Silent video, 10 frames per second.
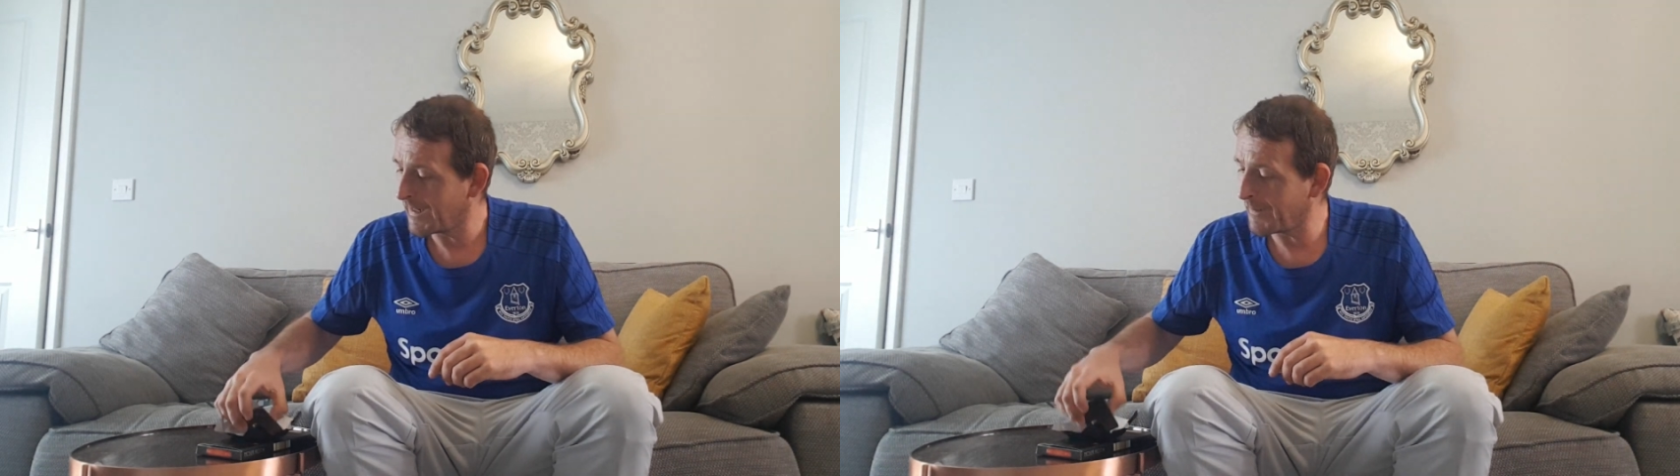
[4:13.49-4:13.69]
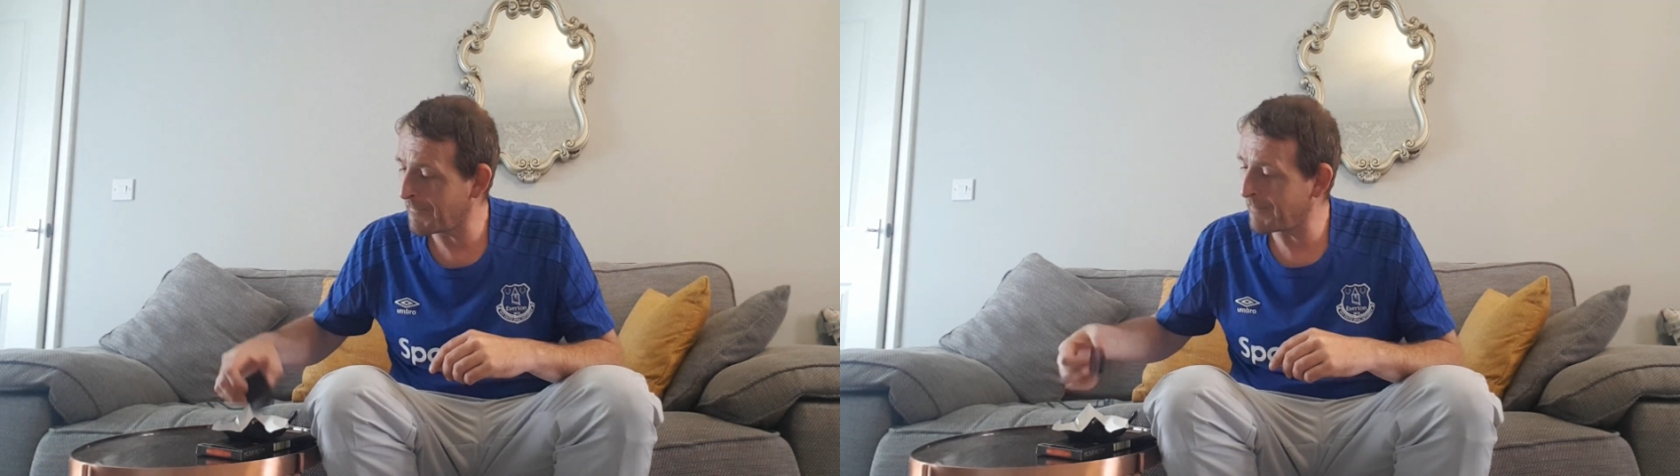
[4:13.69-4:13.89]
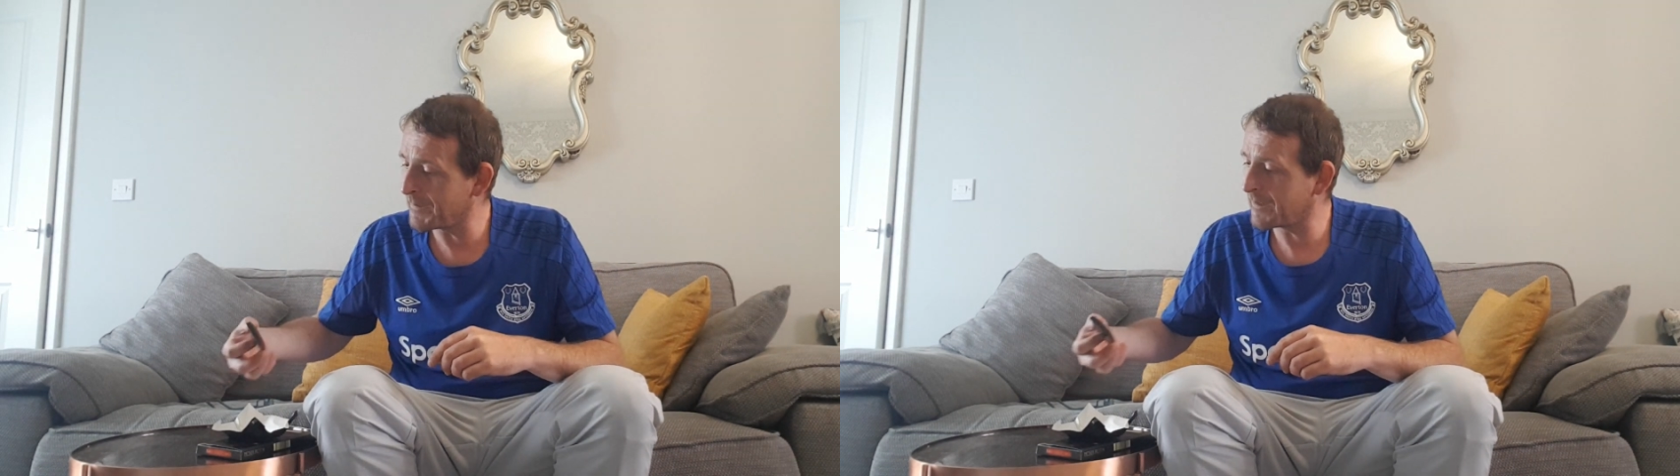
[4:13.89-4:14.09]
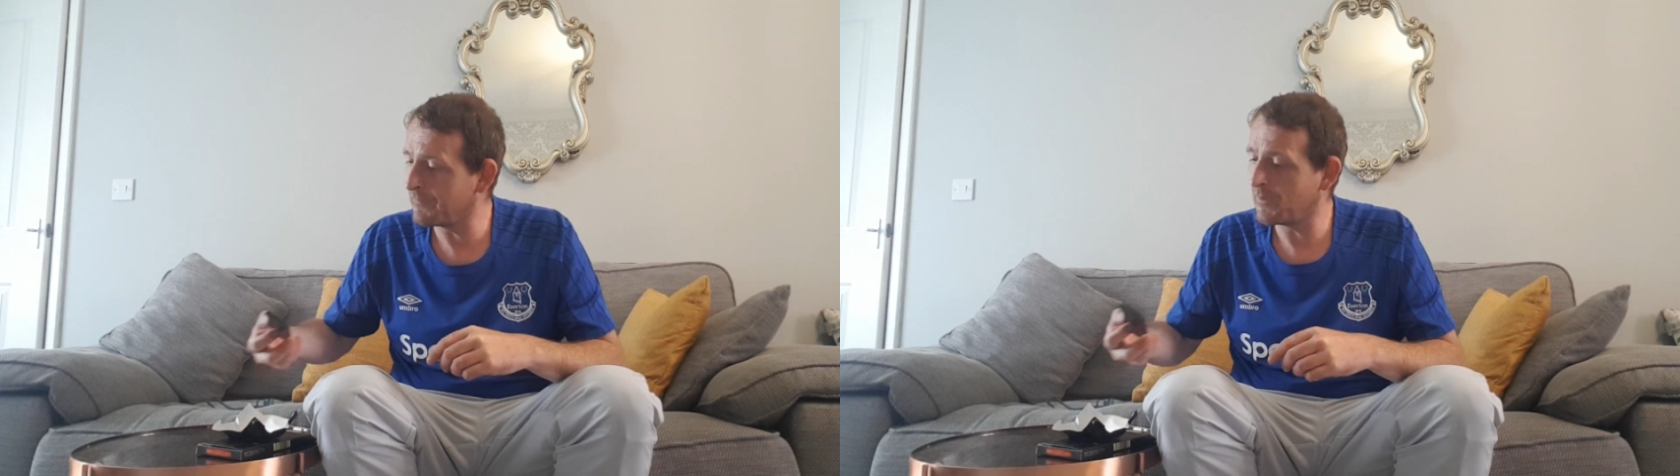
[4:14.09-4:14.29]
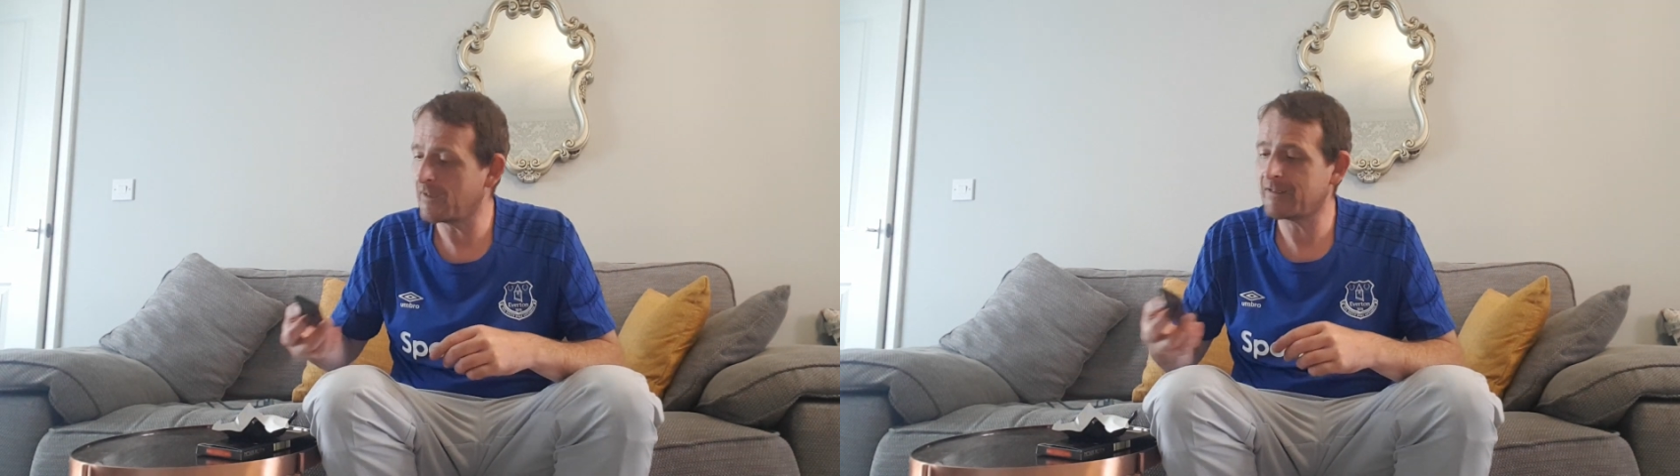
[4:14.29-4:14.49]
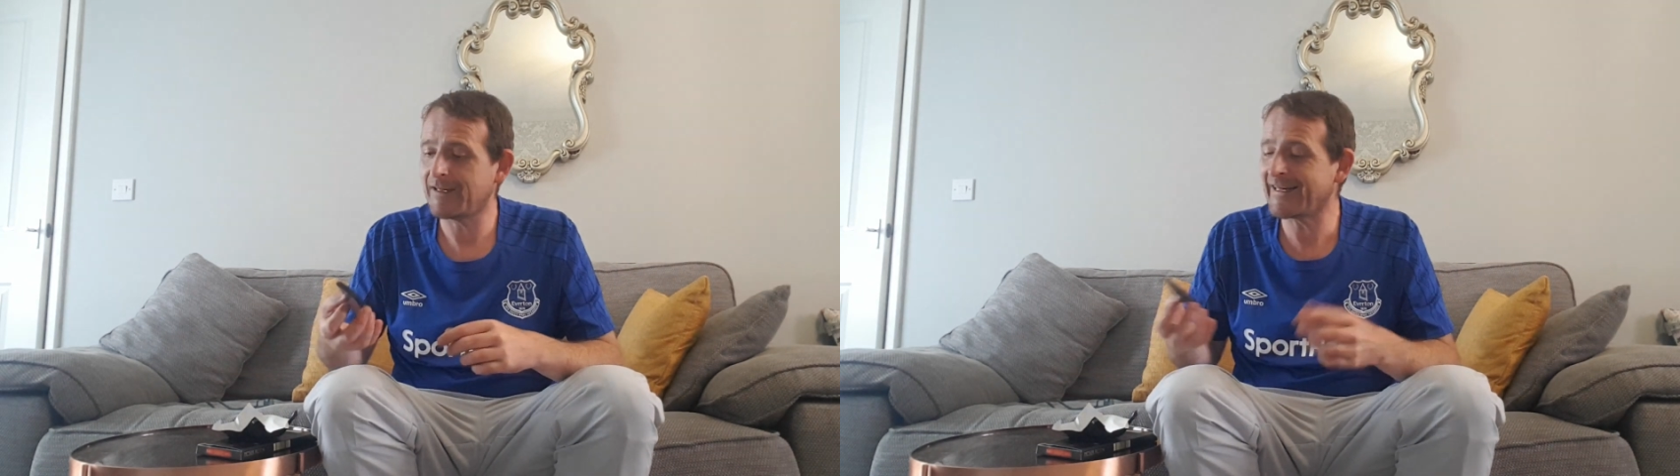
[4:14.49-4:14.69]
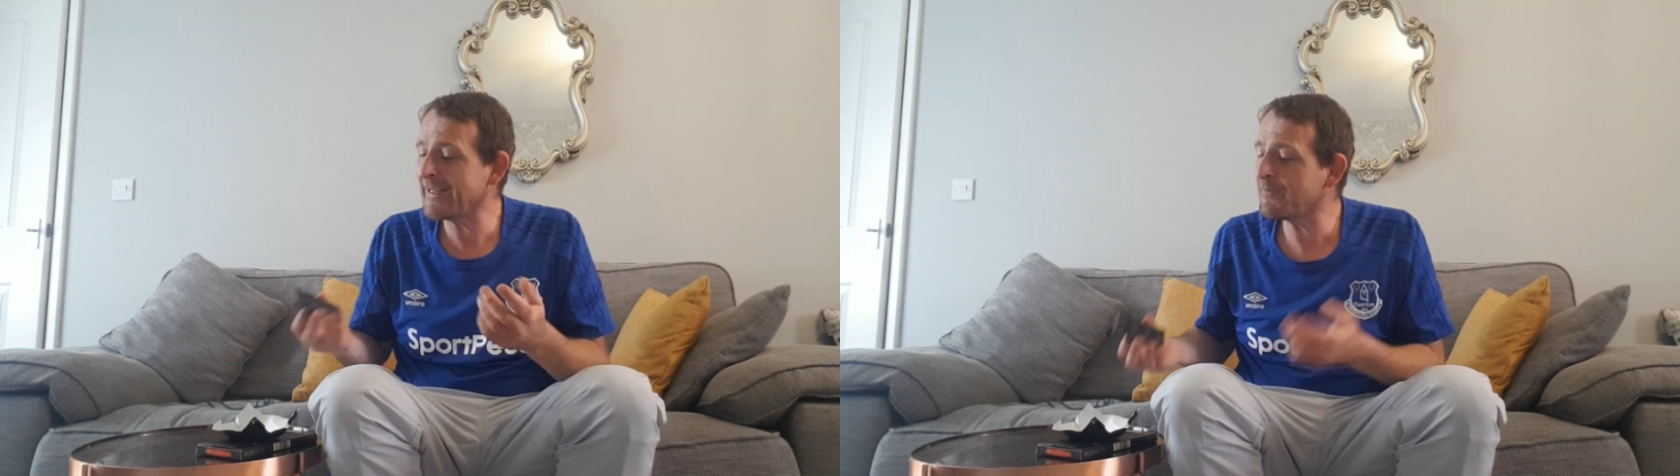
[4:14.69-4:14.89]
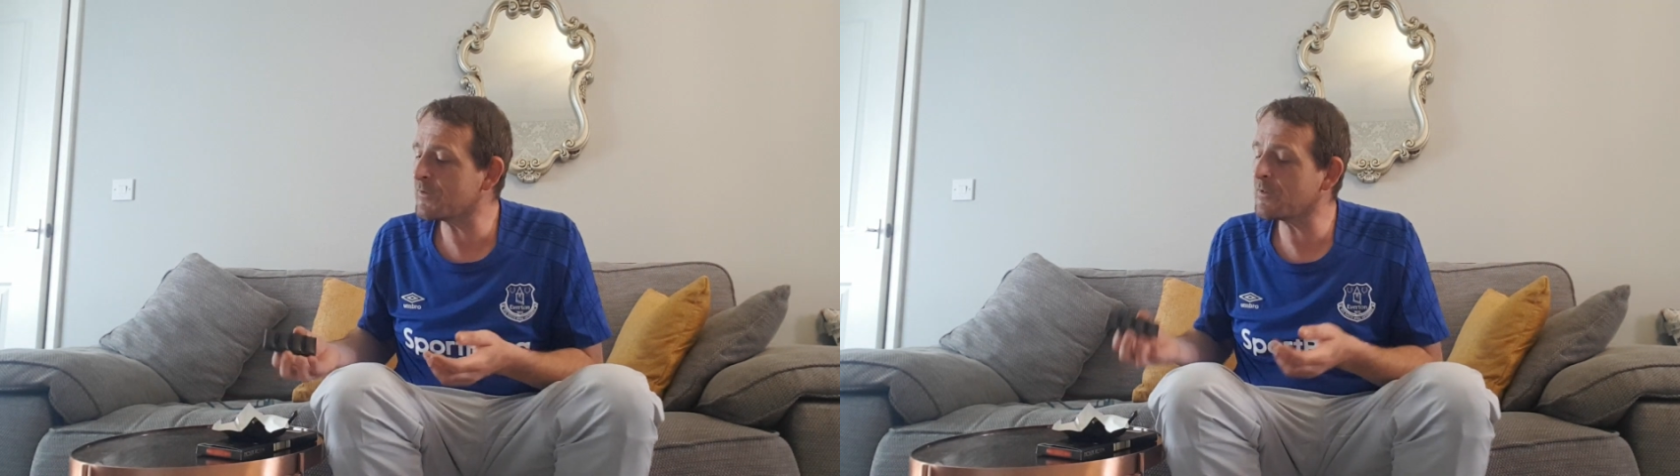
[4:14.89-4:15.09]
I might be converted. And even